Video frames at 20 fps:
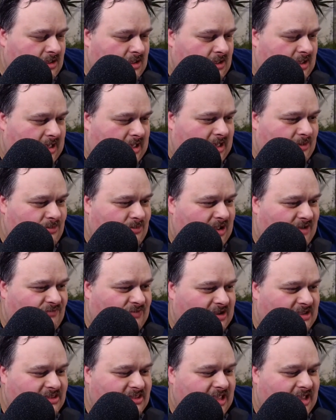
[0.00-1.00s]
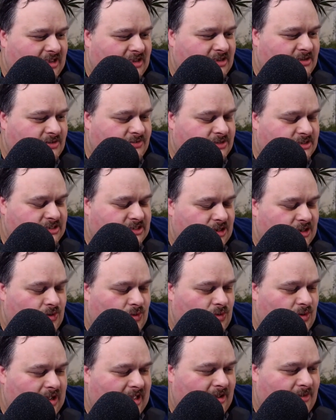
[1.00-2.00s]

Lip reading: everything. So